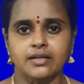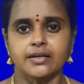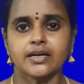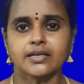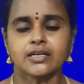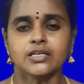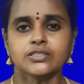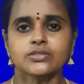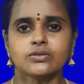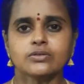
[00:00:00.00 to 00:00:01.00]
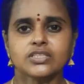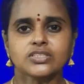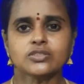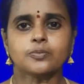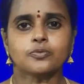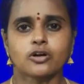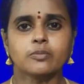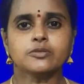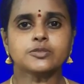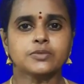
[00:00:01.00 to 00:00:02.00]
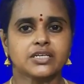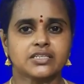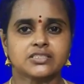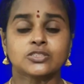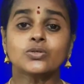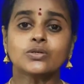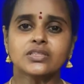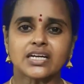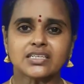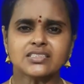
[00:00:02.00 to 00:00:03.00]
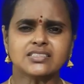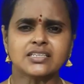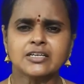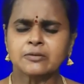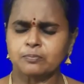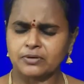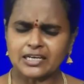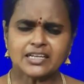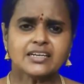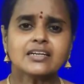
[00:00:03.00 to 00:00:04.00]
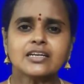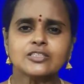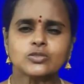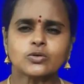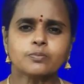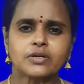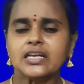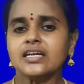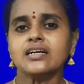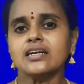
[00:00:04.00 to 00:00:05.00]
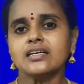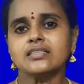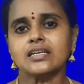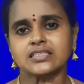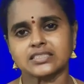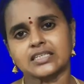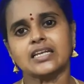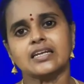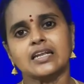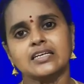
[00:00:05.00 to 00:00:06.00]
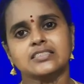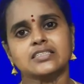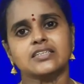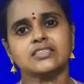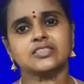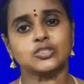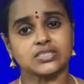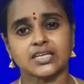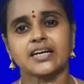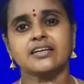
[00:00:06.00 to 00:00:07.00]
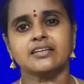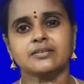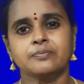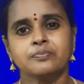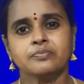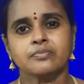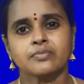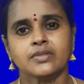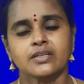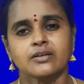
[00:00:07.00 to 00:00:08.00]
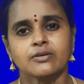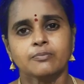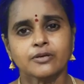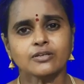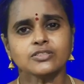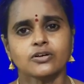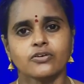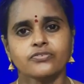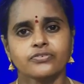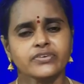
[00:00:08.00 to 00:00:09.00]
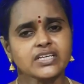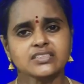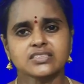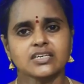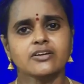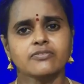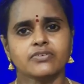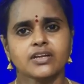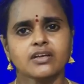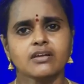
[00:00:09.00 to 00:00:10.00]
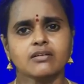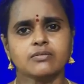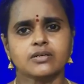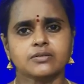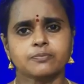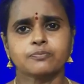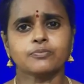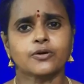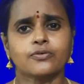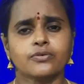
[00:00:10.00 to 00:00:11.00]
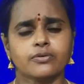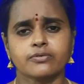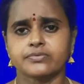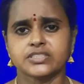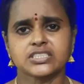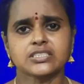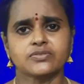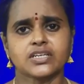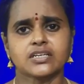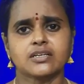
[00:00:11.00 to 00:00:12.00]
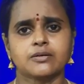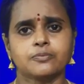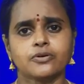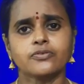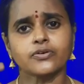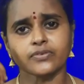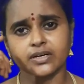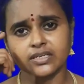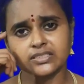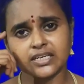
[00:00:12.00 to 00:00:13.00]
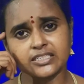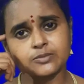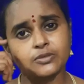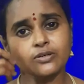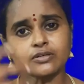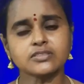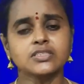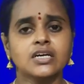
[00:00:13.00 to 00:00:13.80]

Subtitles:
right? So these are the problems may arise. So that is brilliantly the lexical analyzer is designed because of, we can say very proud, we can put up our designs because